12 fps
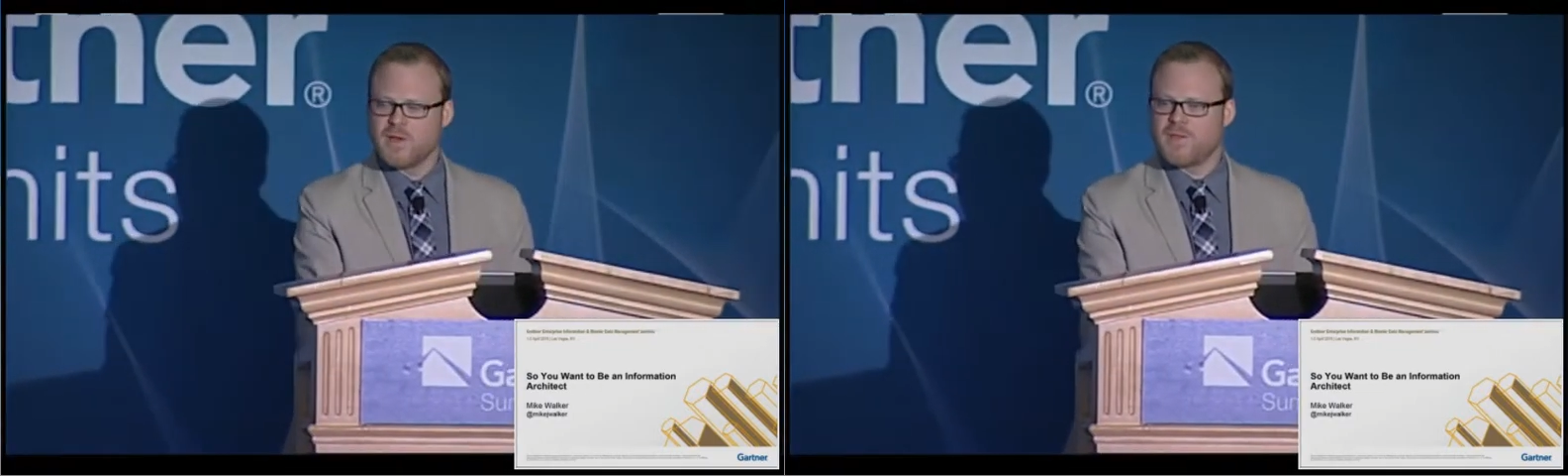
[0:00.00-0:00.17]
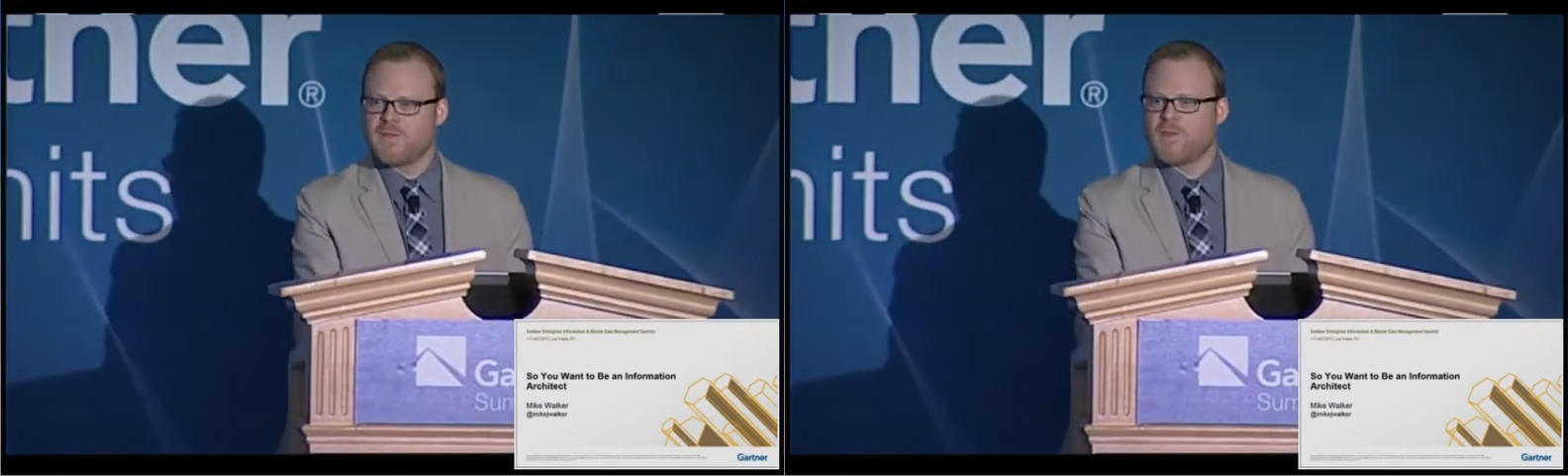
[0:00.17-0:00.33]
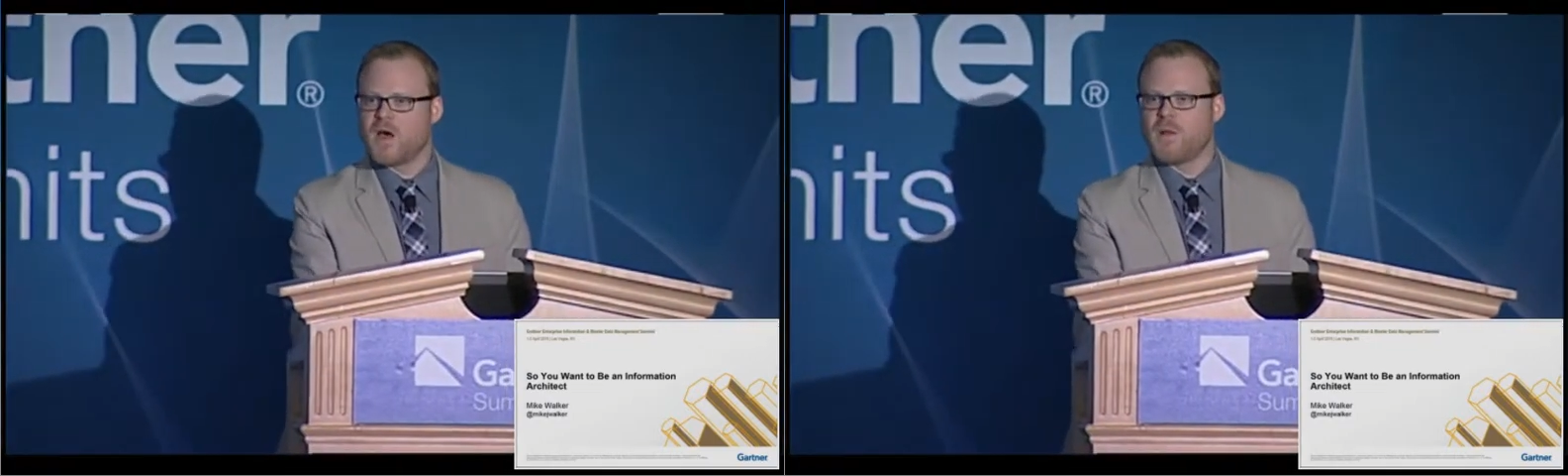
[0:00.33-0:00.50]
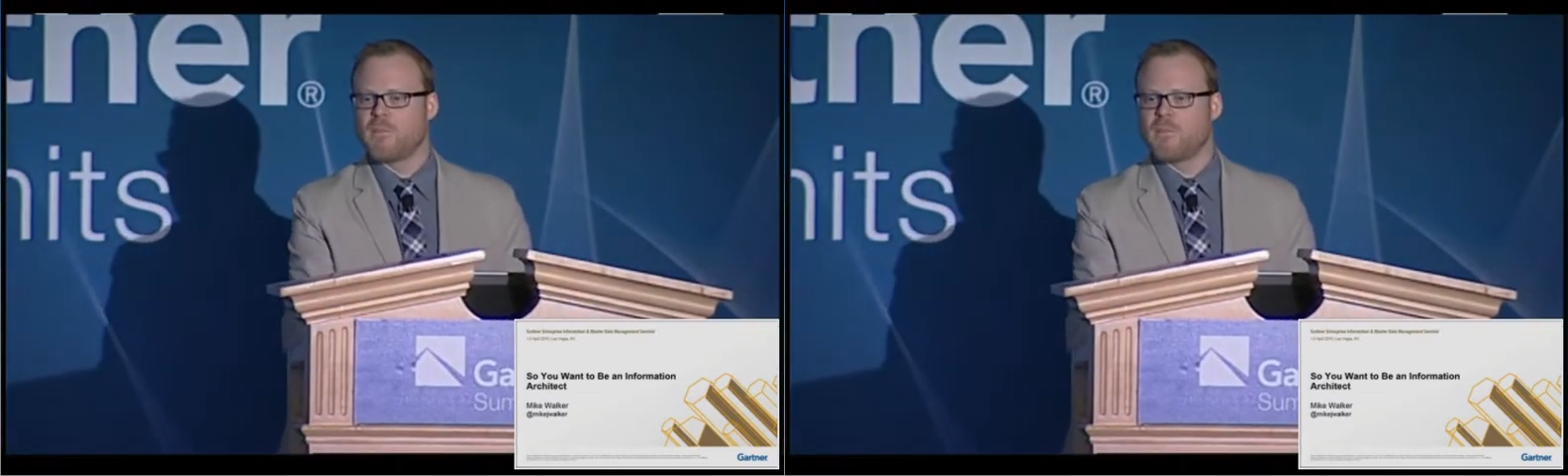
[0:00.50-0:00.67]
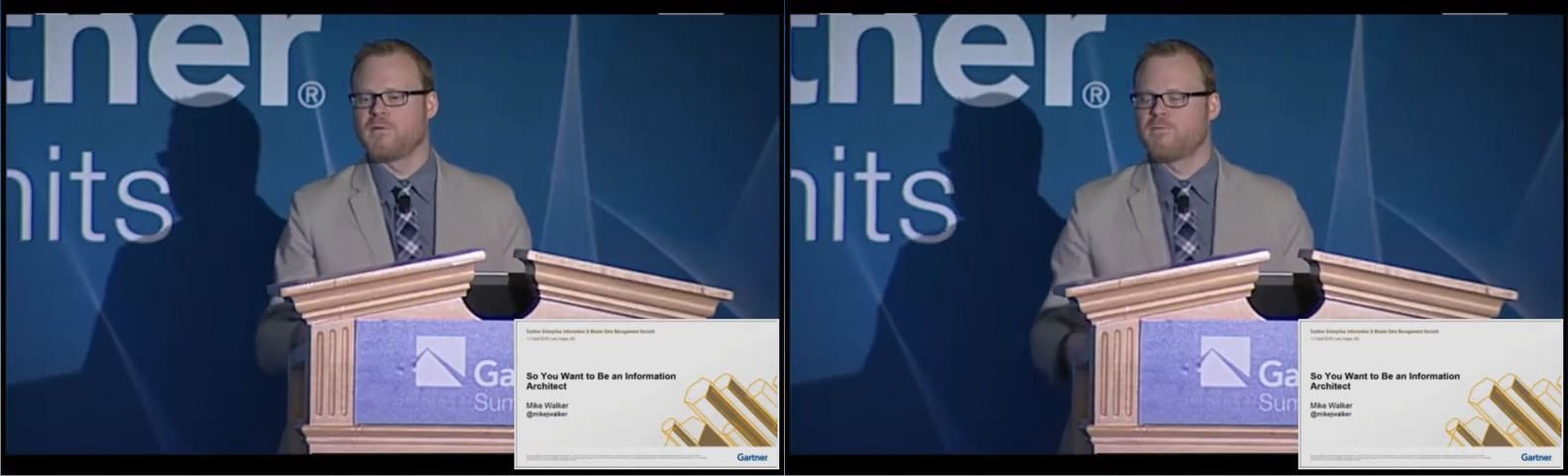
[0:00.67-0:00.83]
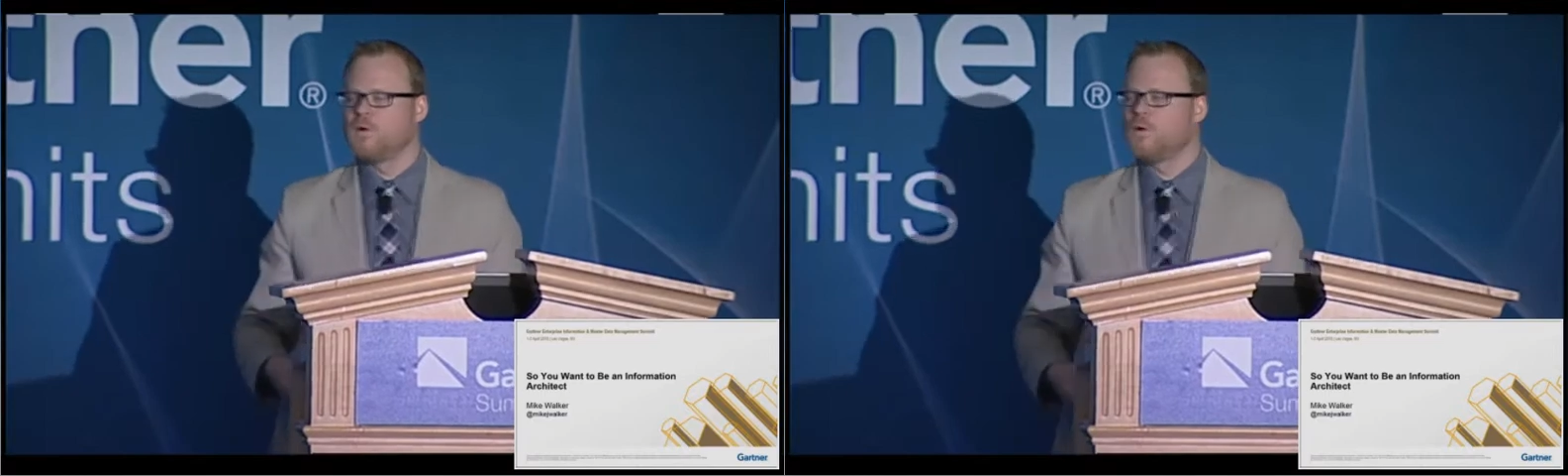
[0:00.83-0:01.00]
a
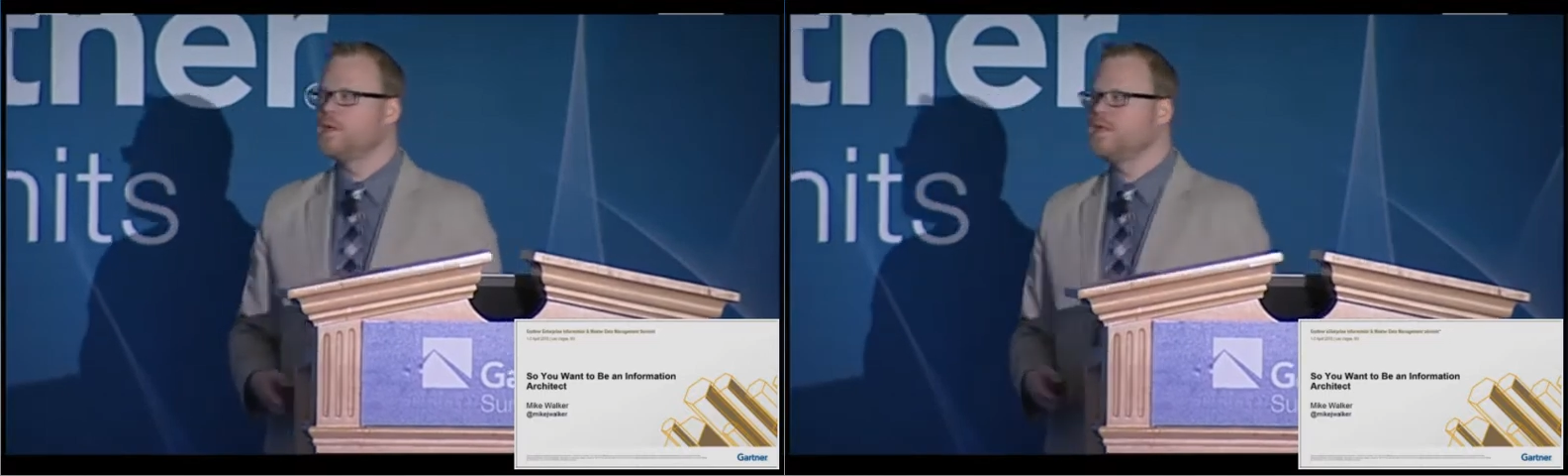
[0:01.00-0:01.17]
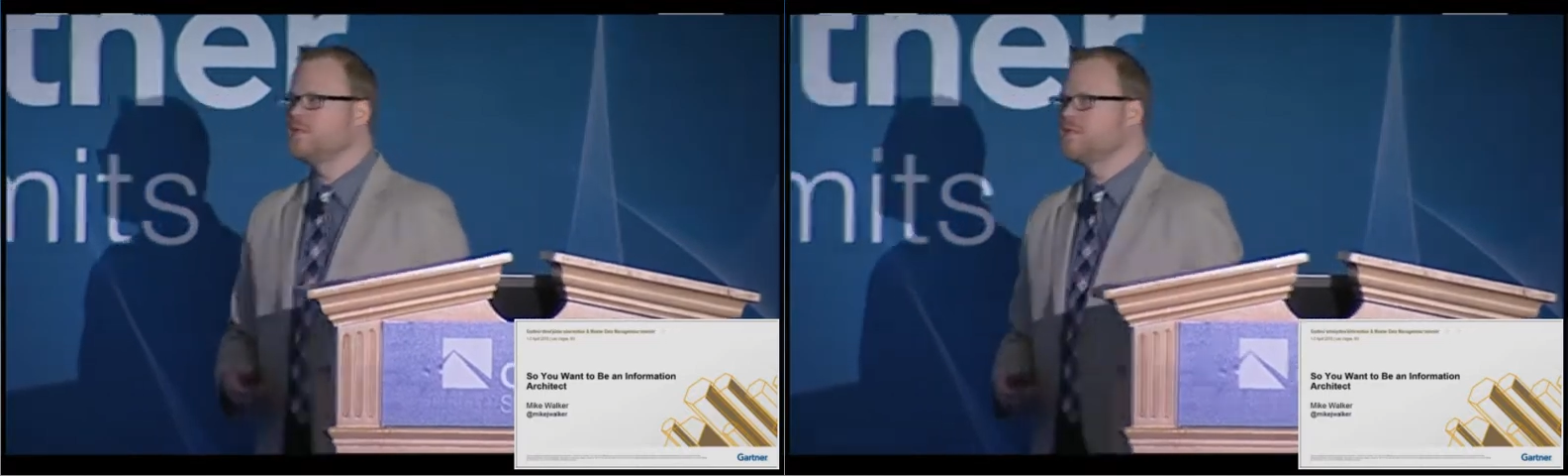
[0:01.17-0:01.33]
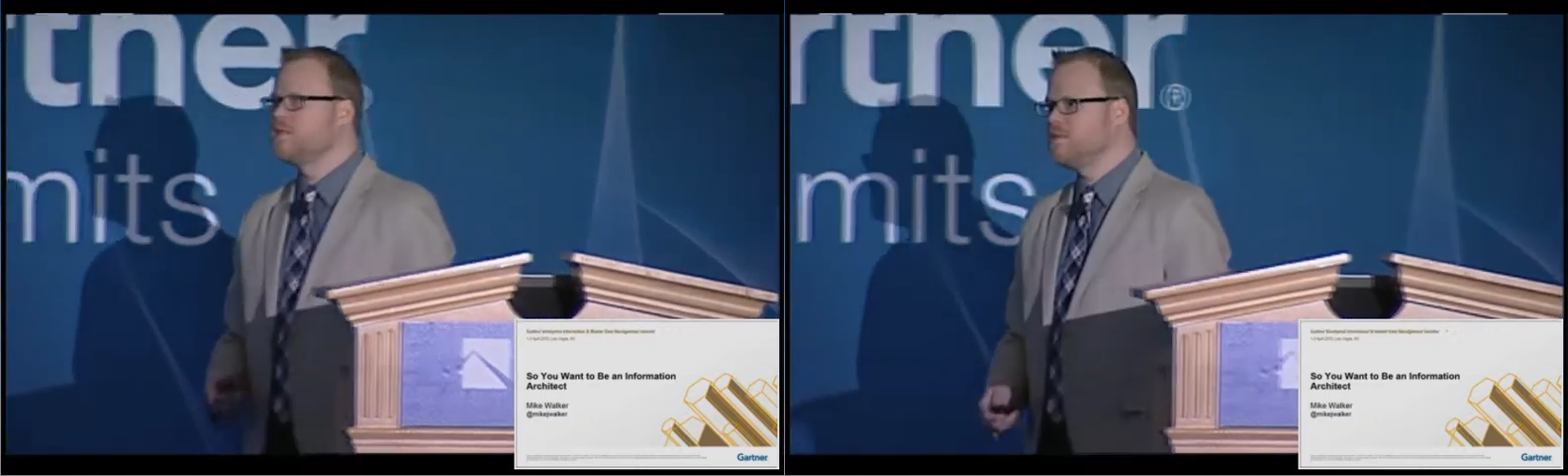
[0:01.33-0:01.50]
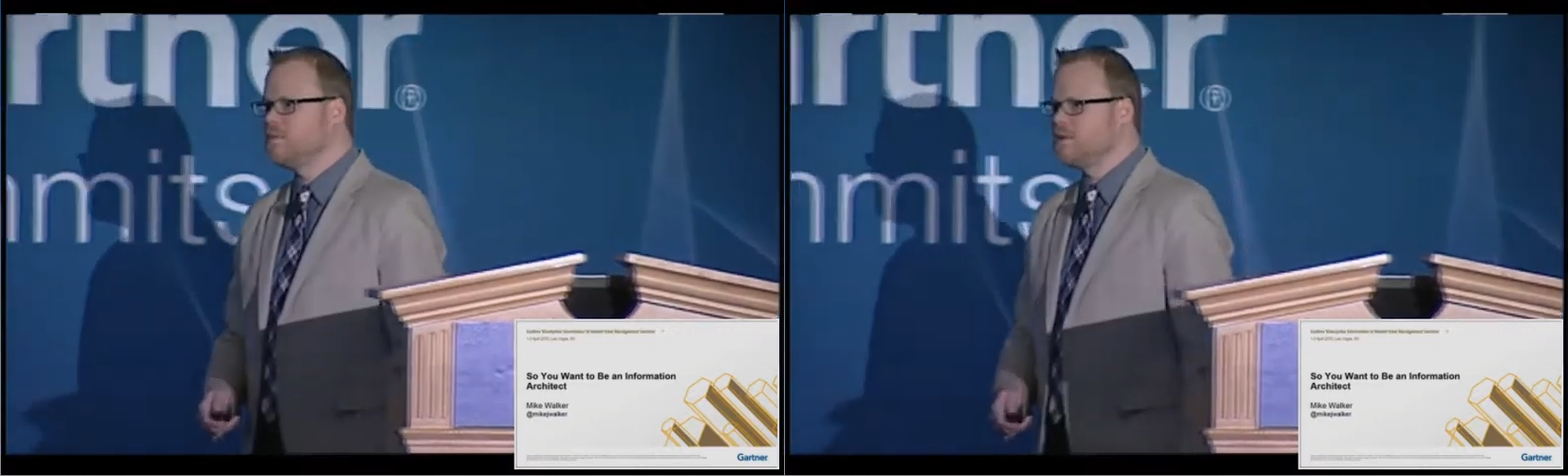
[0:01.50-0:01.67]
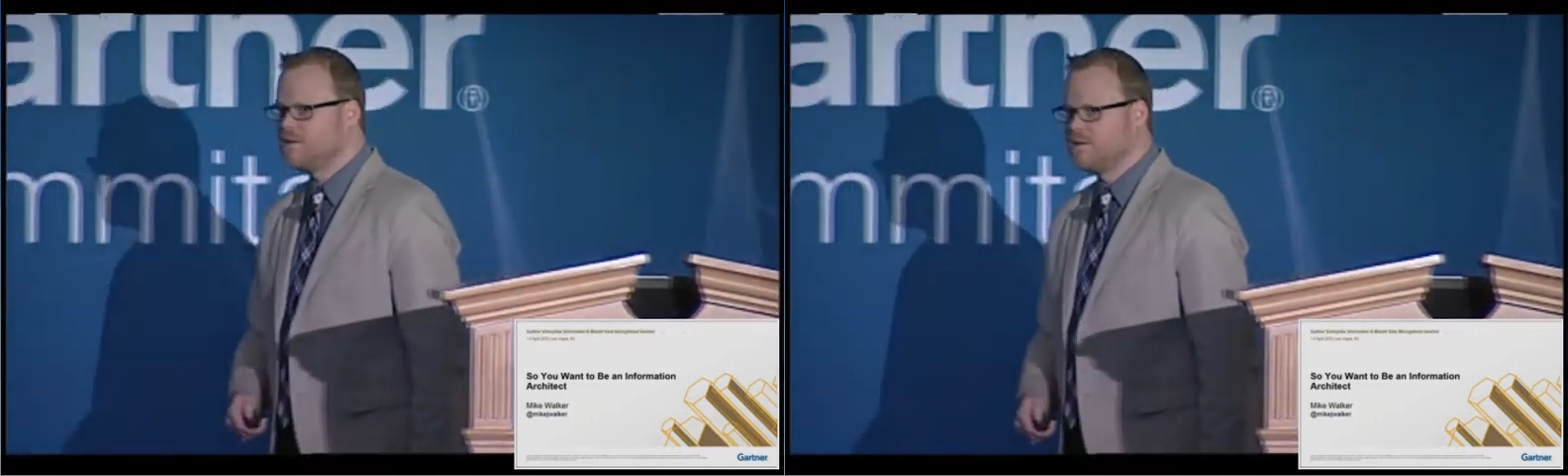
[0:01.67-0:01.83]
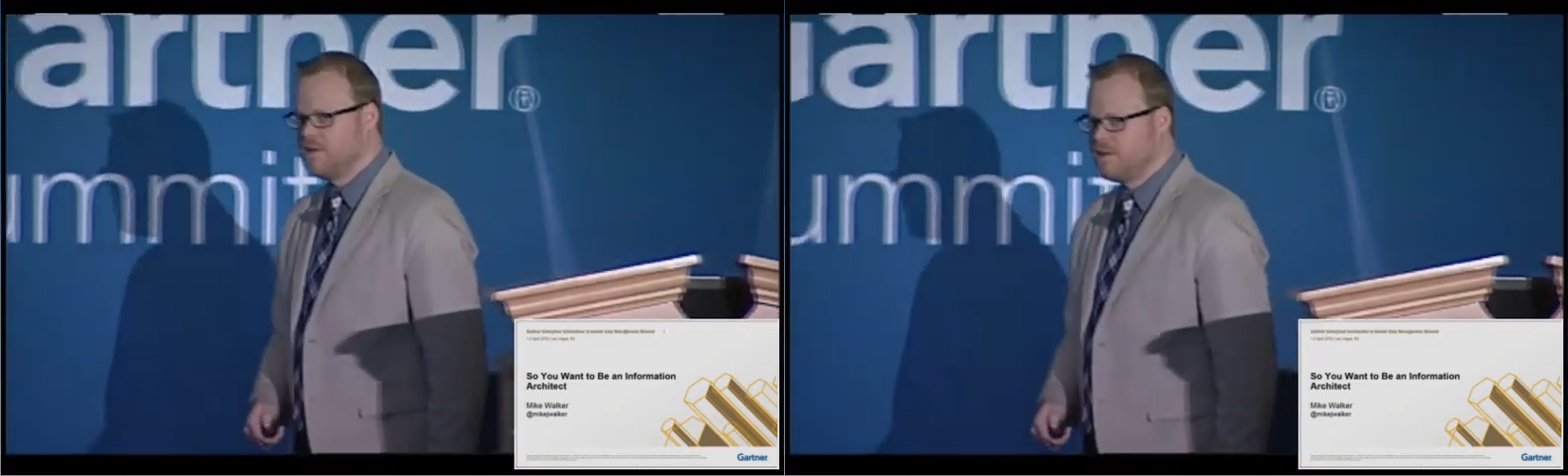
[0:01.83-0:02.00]
thought-provoking statement,